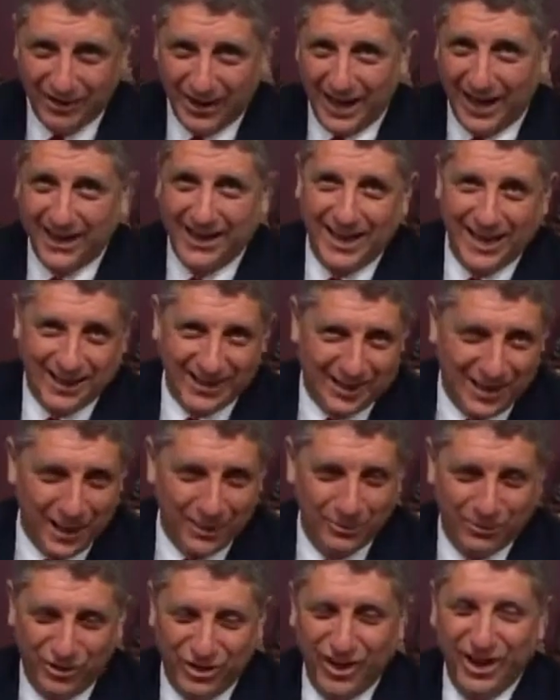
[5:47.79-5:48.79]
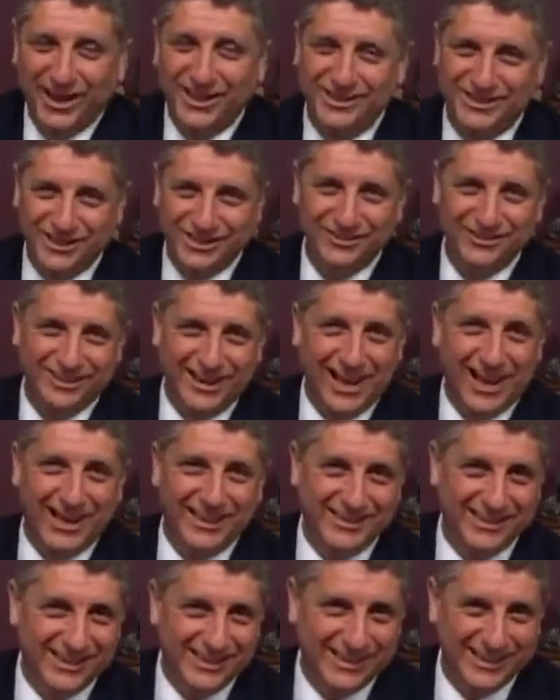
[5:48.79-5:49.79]
I got a couple things you and I
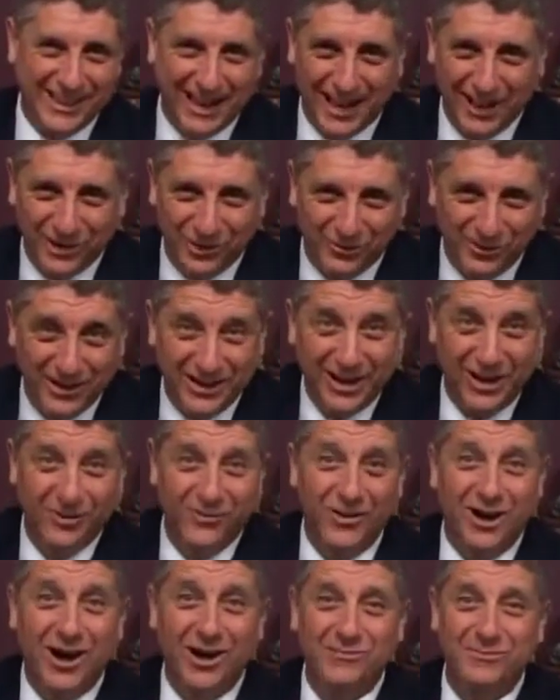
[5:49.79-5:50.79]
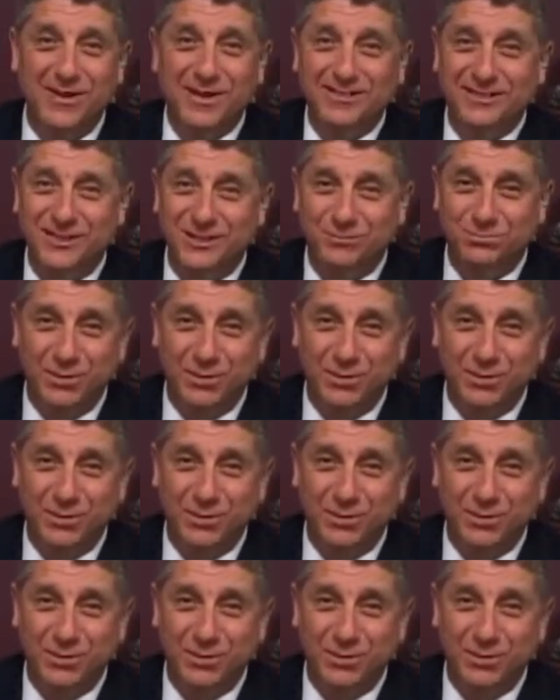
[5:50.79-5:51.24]
did together we don't want Mrs.